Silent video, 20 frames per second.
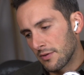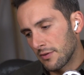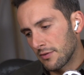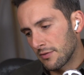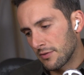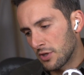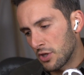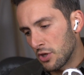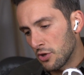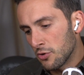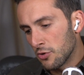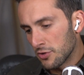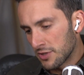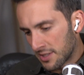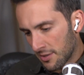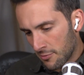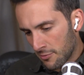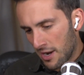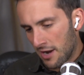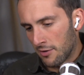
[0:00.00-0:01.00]

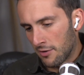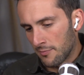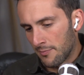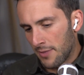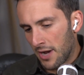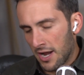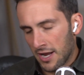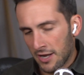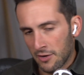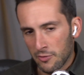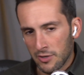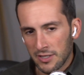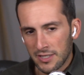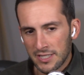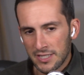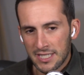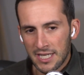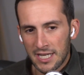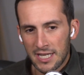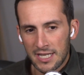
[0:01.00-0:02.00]
used around buying real
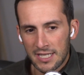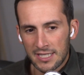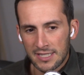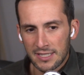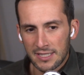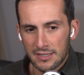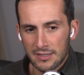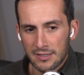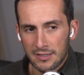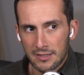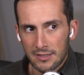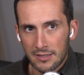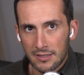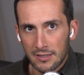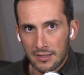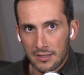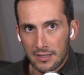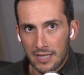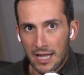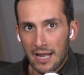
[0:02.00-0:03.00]
estate is
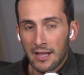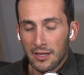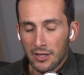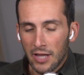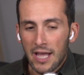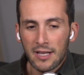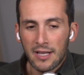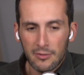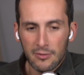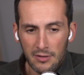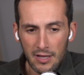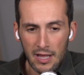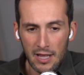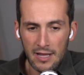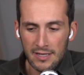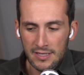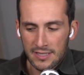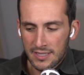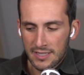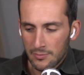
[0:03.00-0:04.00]
that I like,
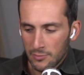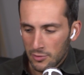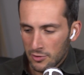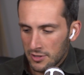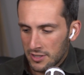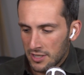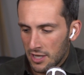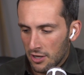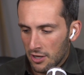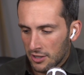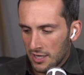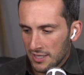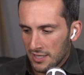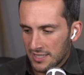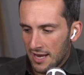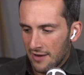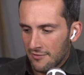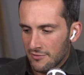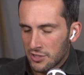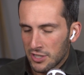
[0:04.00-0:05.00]
and is similar to dollar cost
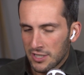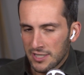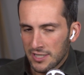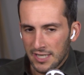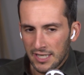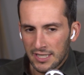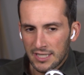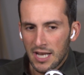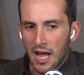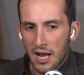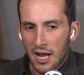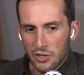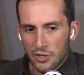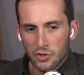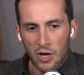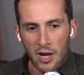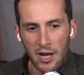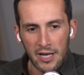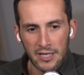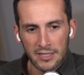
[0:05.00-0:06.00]
averaging, is like not
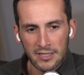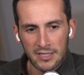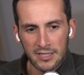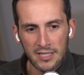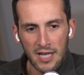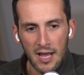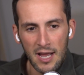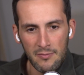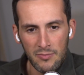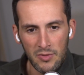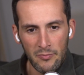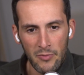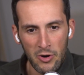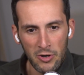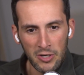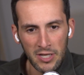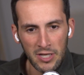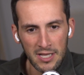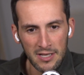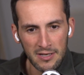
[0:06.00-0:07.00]
trying to time the
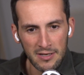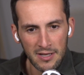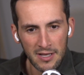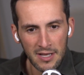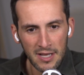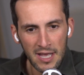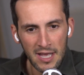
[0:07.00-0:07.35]
market.